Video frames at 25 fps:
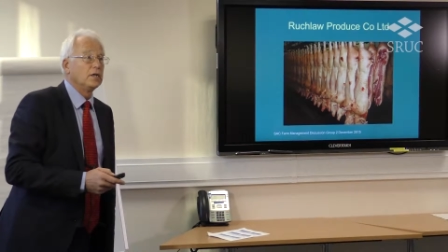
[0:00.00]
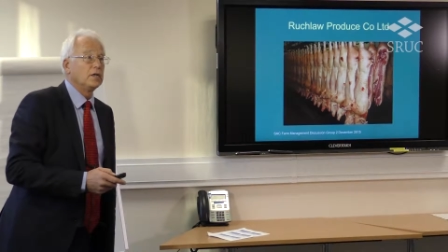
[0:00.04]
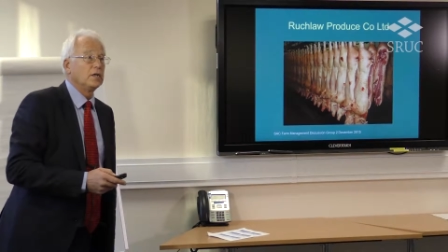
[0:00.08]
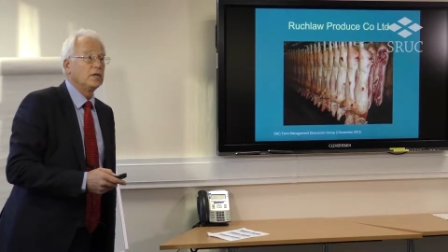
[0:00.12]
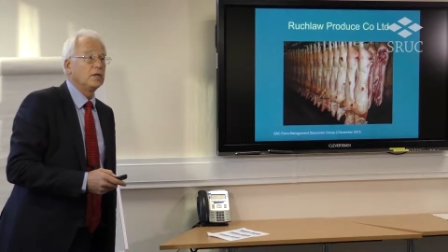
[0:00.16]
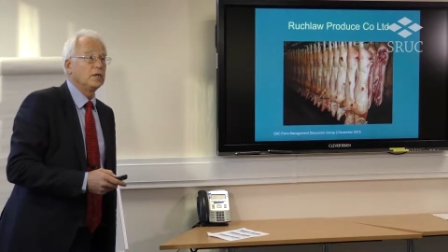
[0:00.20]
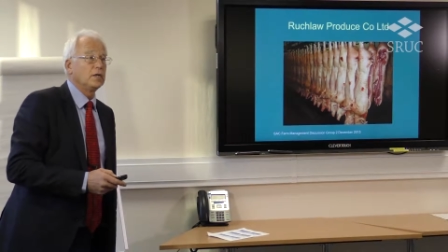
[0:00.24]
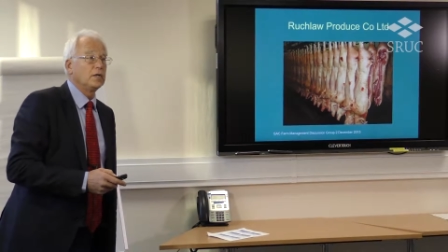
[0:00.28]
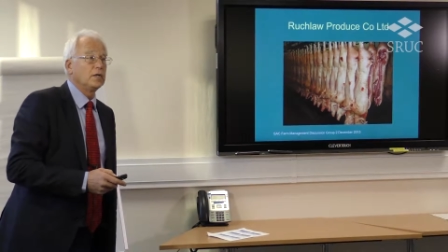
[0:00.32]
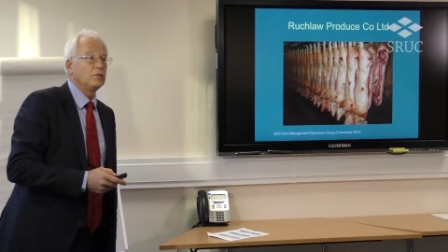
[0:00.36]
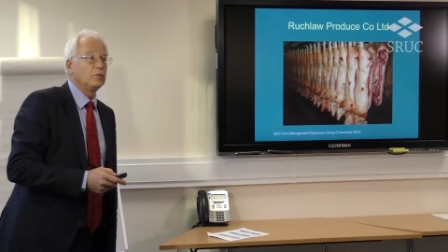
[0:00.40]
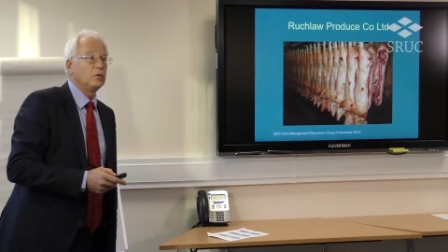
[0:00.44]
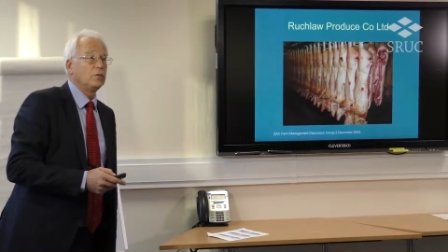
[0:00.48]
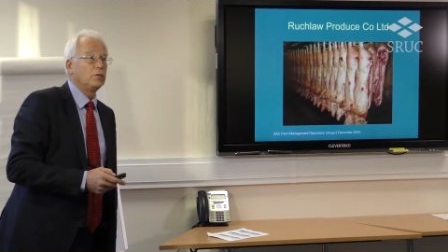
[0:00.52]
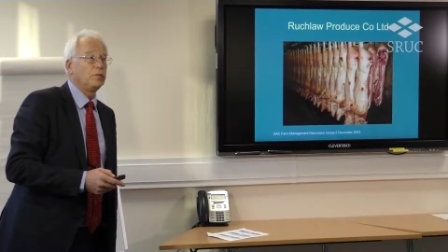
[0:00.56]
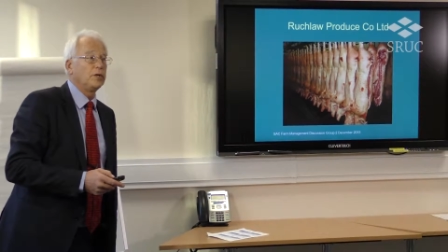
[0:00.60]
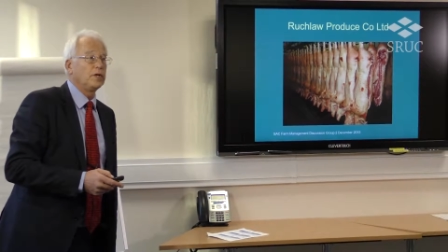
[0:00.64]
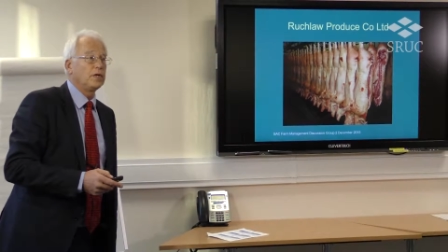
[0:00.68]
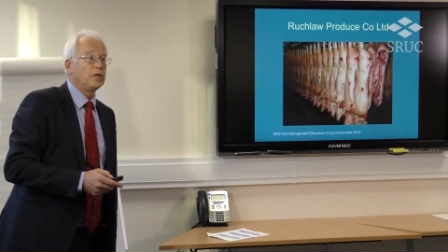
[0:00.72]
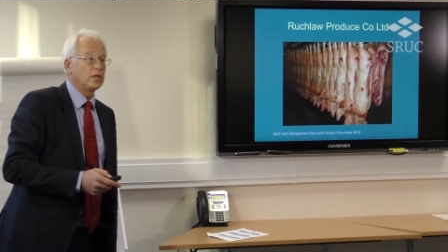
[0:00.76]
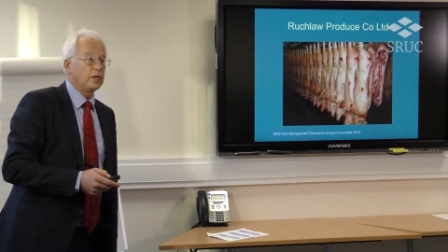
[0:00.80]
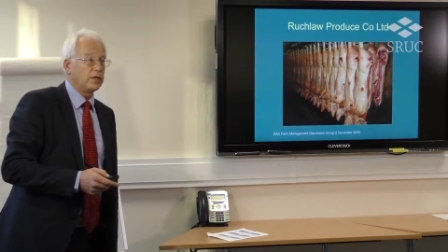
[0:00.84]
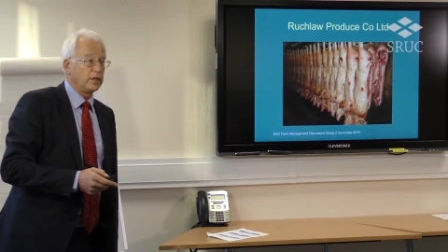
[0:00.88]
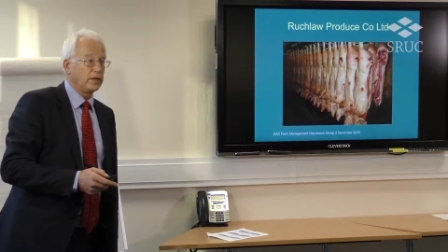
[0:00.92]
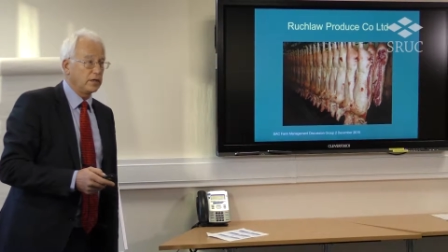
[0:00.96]
uh, would be
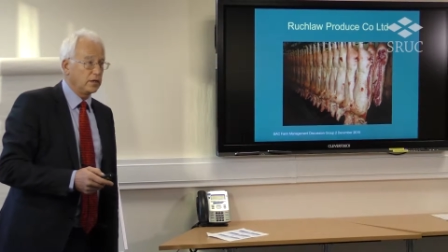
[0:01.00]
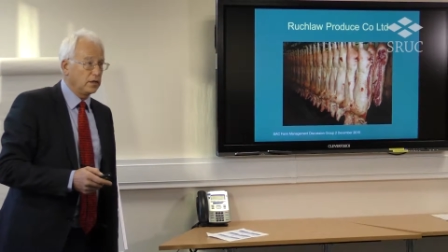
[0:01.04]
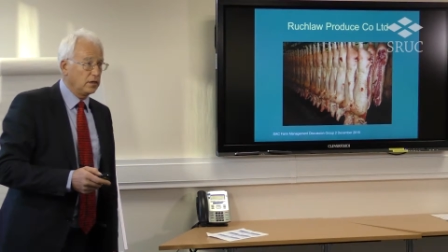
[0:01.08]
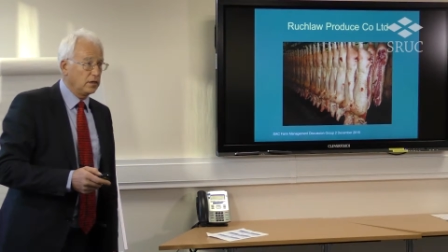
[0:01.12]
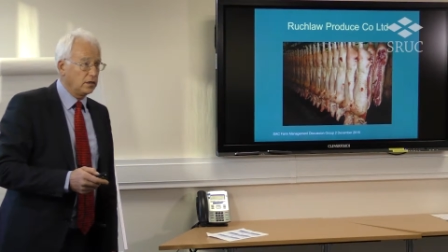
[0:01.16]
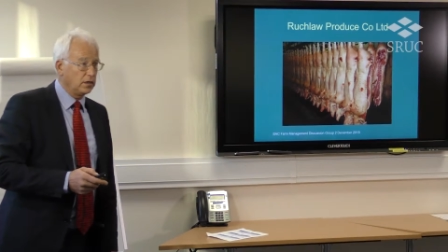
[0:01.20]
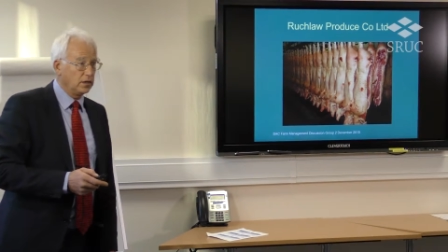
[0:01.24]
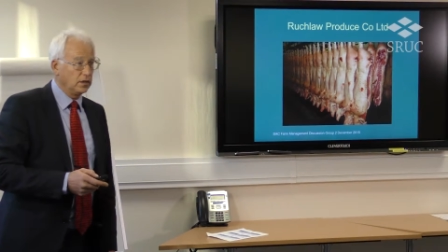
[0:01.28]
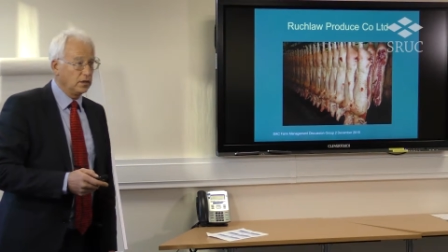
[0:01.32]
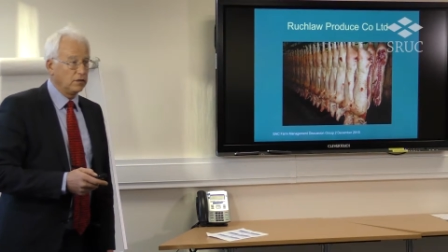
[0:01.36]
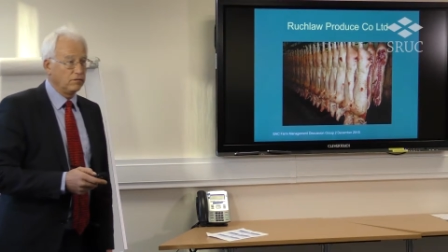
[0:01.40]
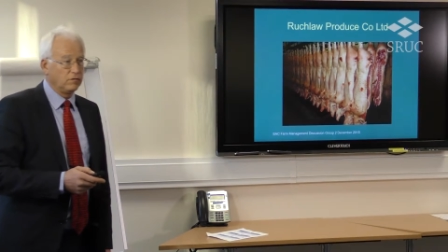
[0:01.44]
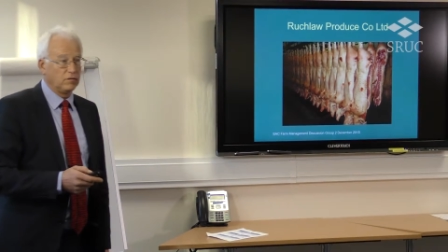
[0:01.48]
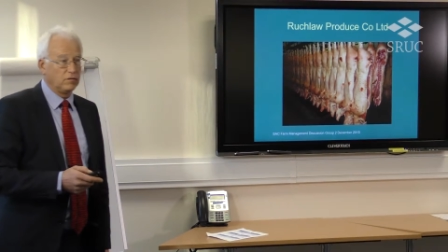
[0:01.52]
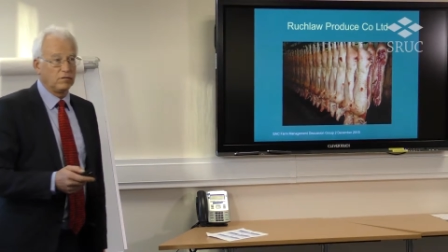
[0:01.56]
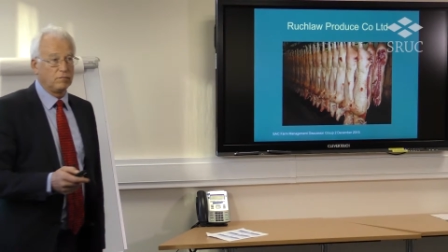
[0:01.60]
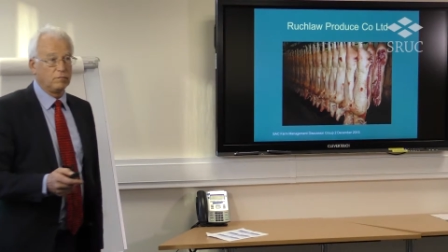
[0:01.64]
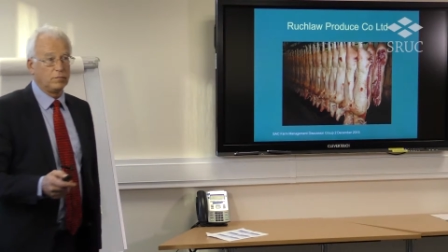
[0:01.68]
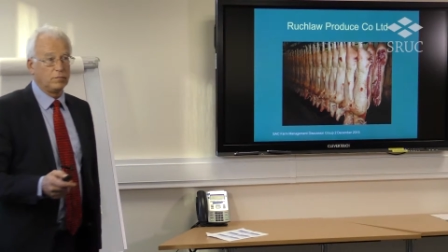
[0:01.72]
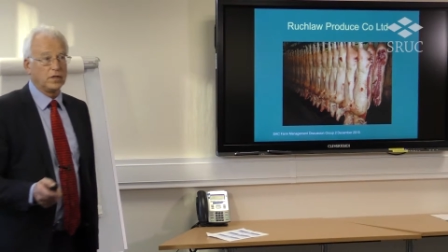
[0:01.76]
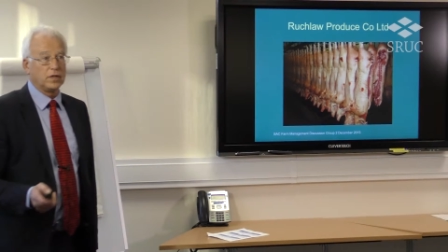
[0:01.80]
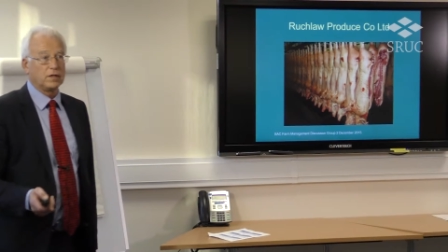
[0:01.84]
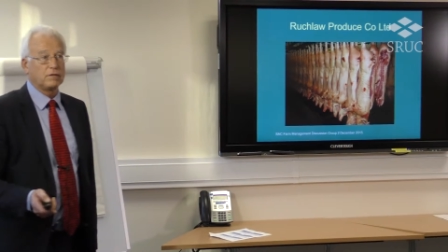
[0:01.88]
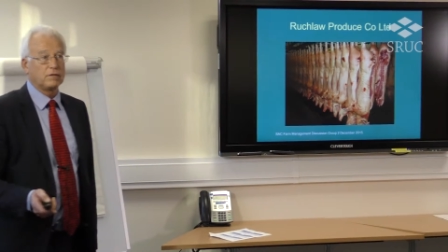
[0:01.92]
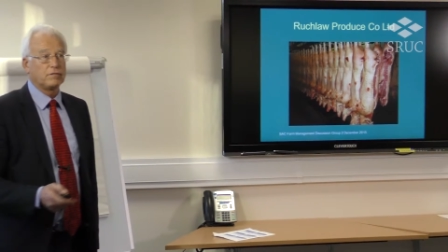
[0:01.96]
carrying a high level of
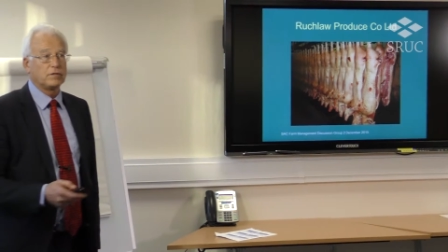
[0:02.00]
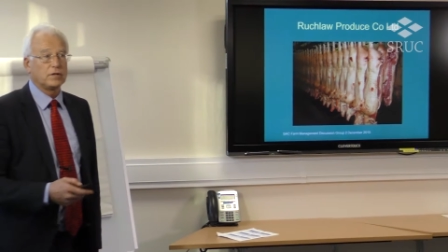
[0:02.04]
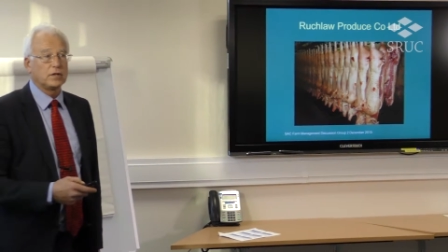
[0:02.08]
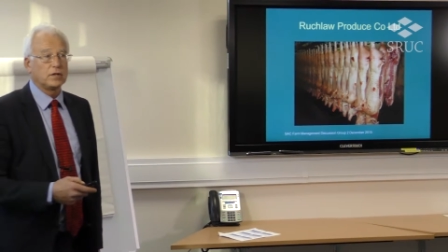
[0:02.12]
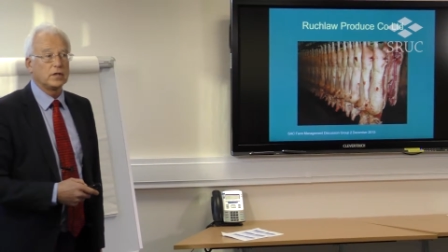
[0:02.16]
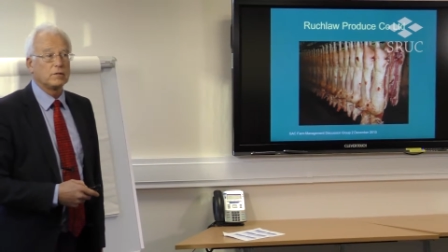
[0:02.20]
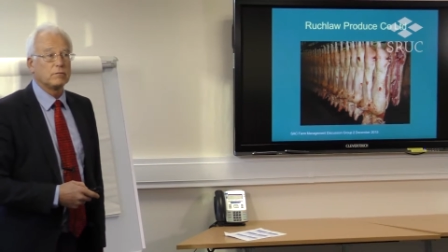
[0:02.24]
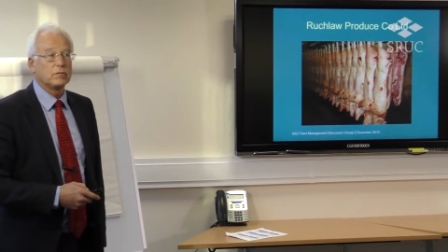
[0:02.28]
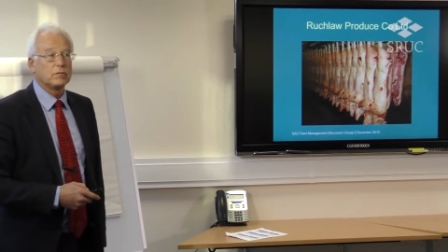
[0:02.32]
back fat,